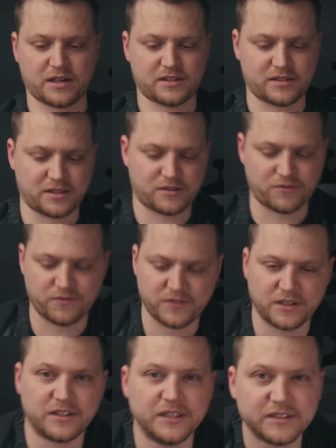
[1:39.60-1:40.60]
let's feel
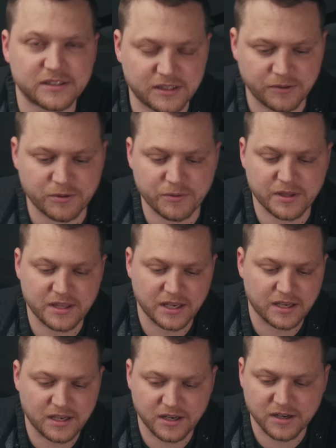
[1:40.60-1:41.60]
it and see what we think
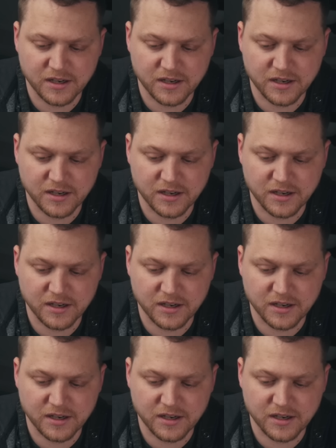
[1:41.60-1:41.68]
here.